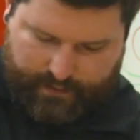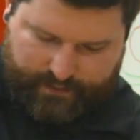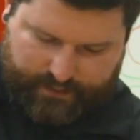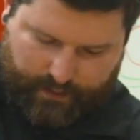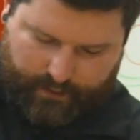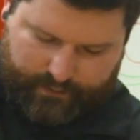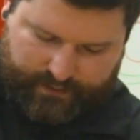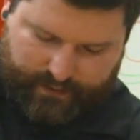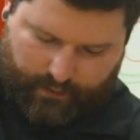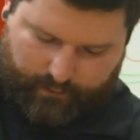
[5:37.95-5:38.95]
So
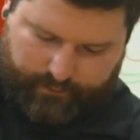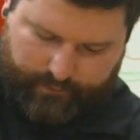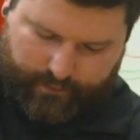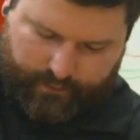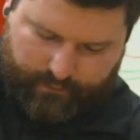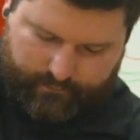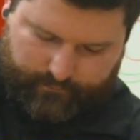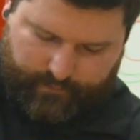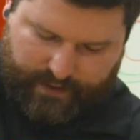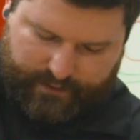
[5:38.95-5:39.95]
just go through,
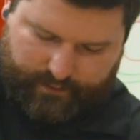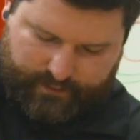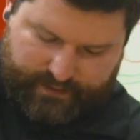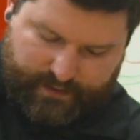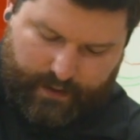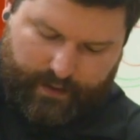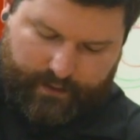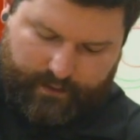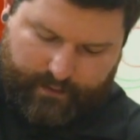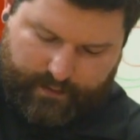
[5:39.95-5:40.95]
make sure they're snug.